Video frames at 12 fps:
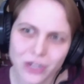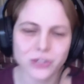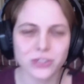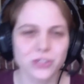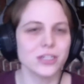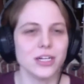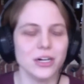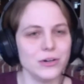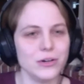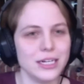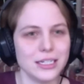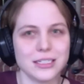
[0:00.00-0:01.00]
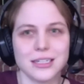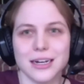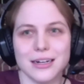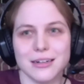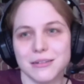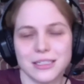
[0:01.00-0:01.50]
Or, it's
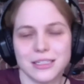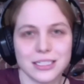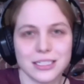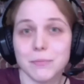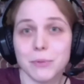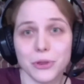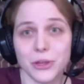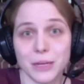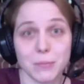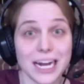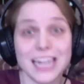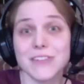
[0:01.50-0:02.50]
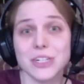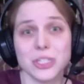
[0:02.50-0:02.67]
a simple thing, but I even do